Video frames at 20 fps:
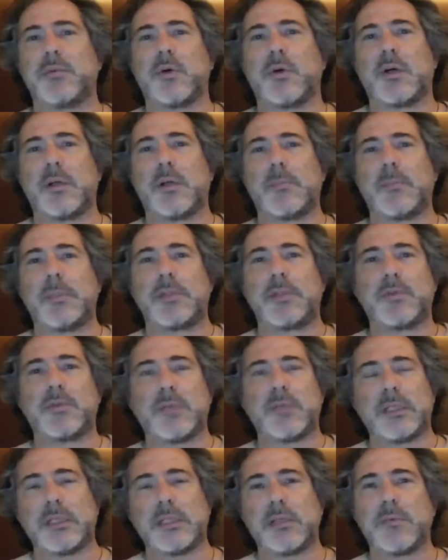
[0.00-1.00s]
war
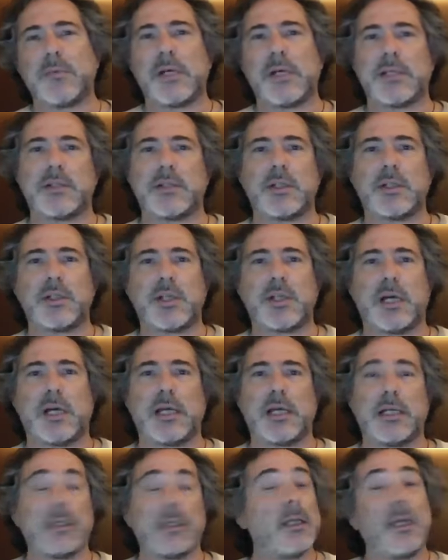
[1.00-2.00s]
between the U S and
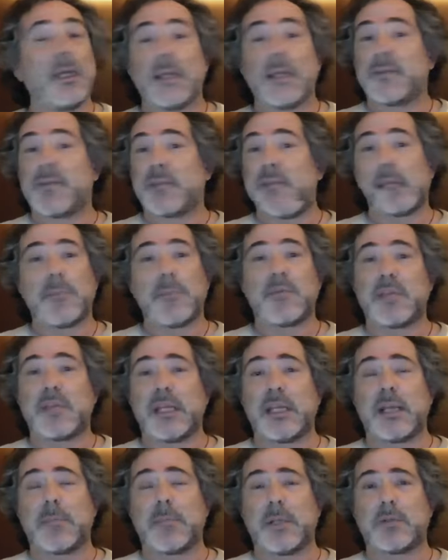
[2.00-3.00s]
China. Same
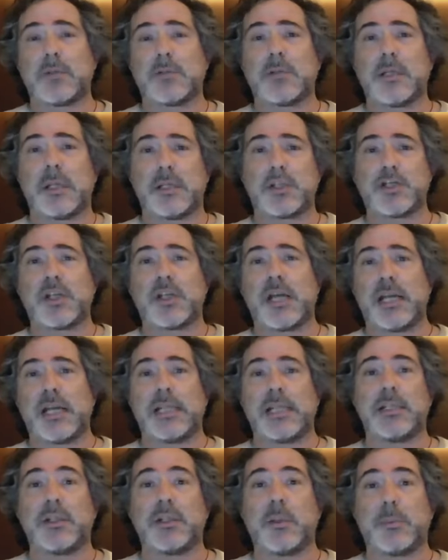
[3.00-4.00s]
thing about uh, China
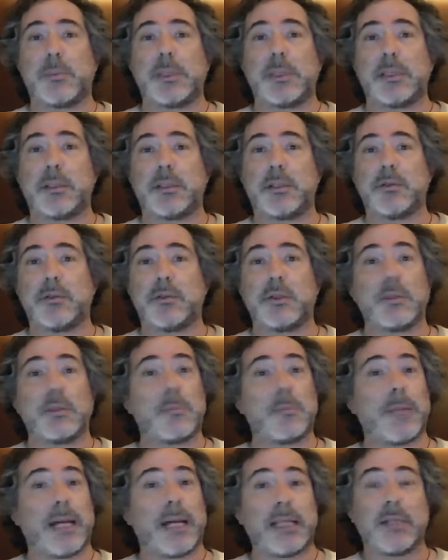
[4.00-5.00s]
and the European Union.
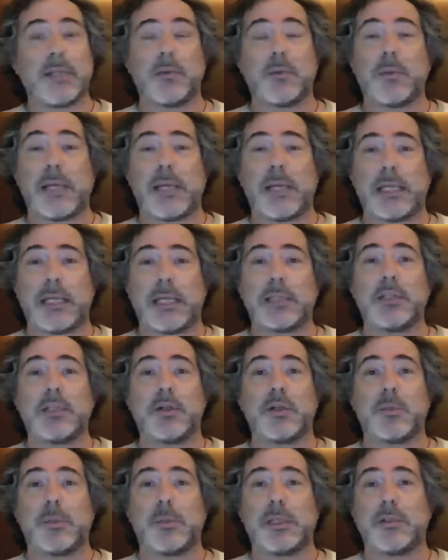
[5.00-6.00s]
By the way, the
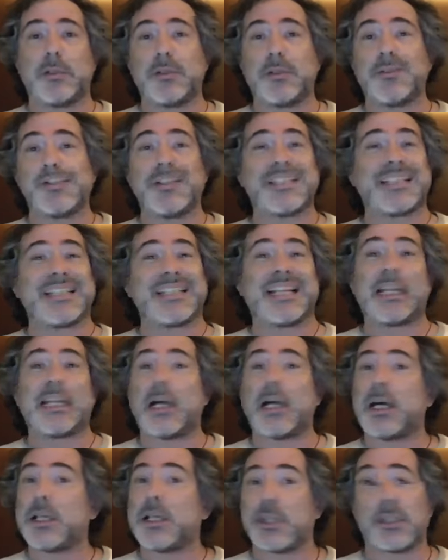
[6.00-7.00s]
European Union is the
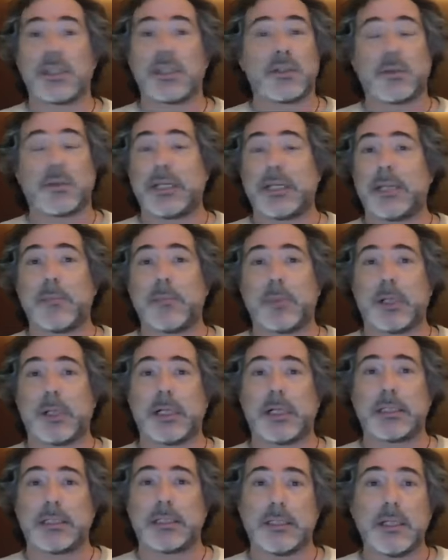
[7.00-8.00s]
largest trading
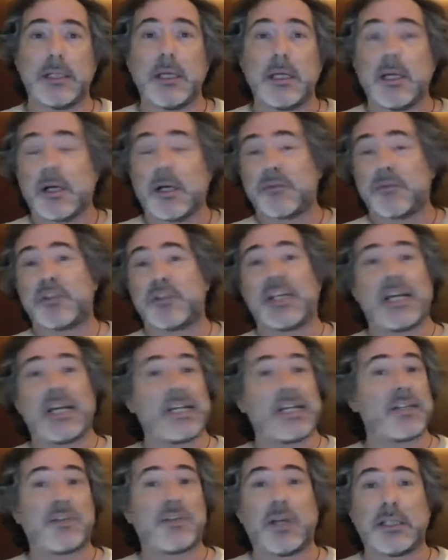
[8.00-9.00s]
partner of China.
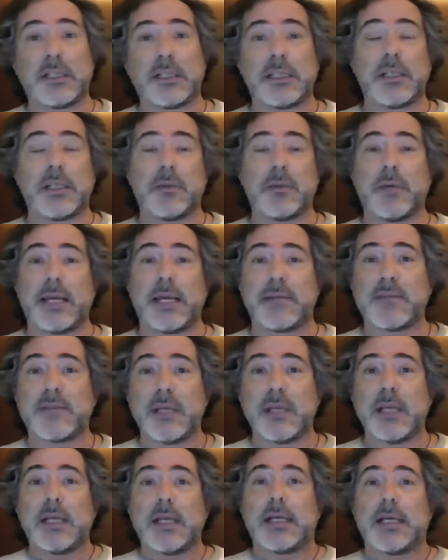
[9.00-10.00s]
It's not the U S.
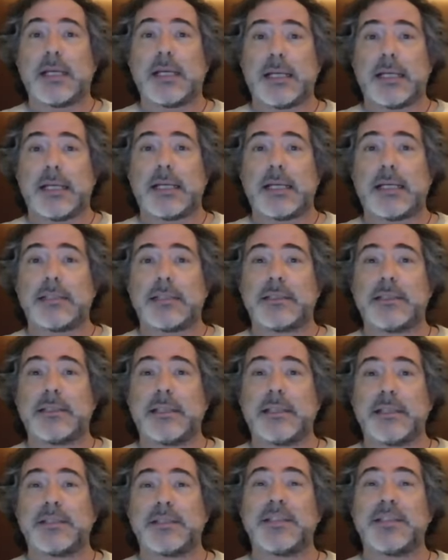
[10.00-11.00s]
Uh,
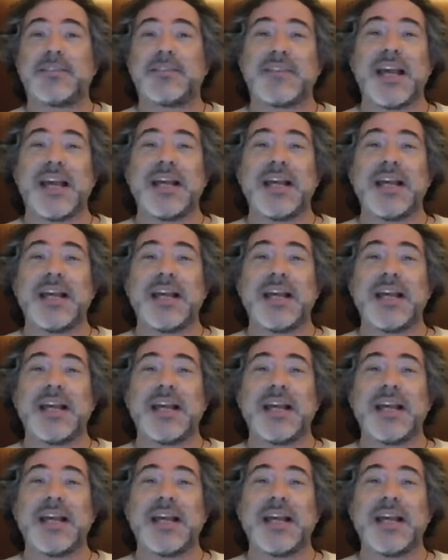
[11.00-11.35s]
the, this,